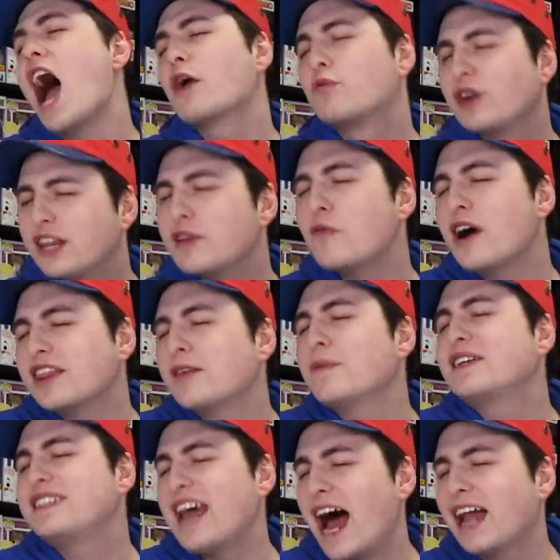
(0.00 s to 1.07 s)
I really want the
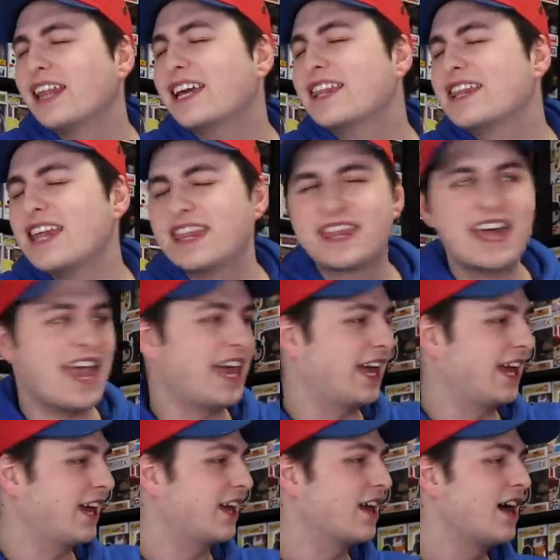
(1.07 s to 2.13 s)
metallic the thing.